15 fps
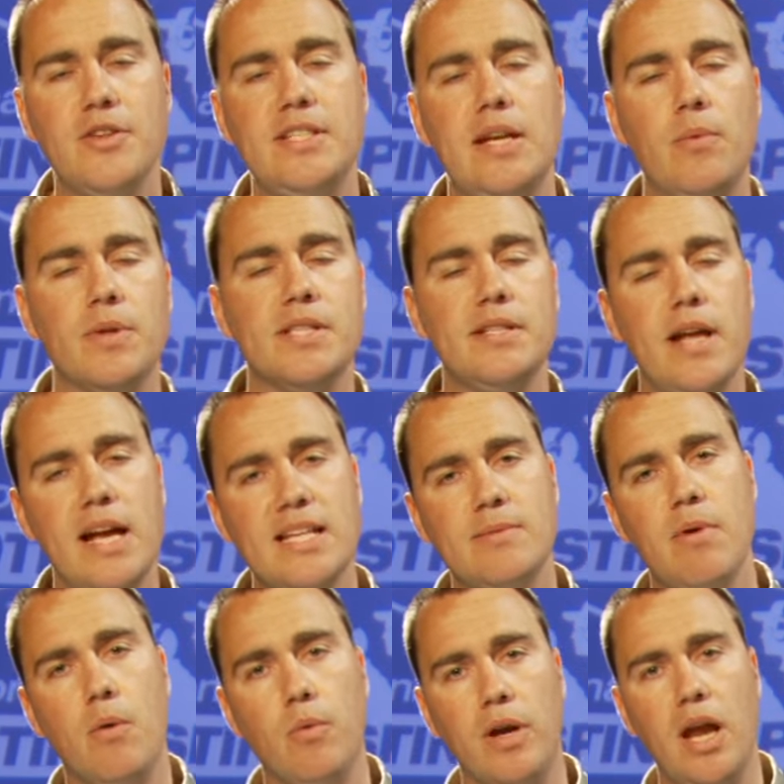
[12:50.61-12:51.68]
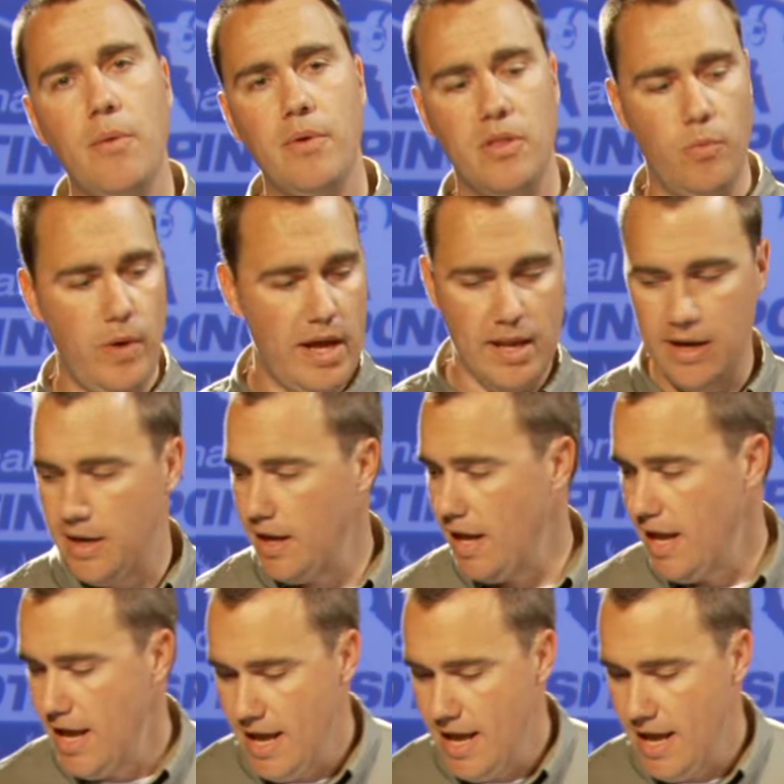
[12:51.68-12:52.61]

You see, what's nice about working with wind